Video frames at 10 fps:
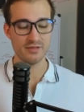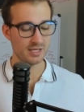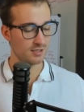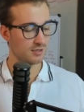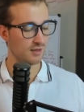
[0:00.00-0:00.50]

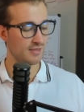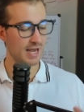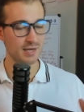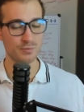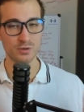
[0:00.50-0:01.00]
then
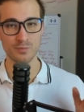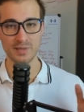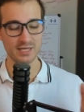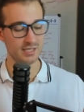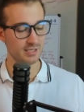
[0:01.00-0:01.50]
they will
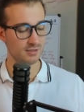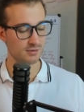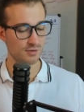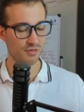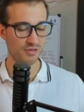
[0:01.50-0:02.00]
be
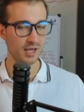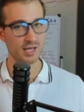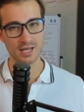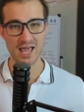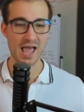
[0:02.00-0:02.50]

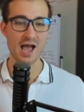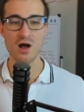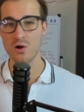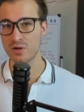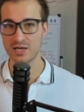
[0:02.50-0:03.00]
thinking,
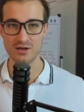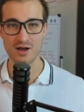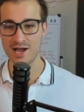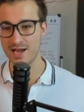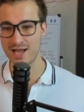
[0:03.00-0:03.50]
how can
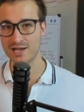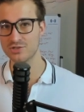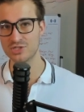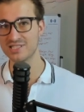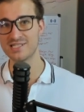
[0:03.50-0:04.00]
I
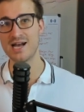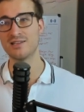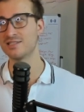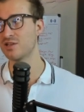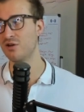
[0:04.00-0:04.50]
actually start
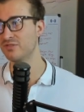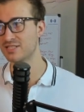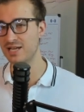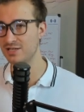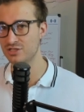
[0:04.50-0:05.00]
this
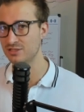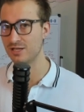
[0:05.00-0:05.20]
conversation?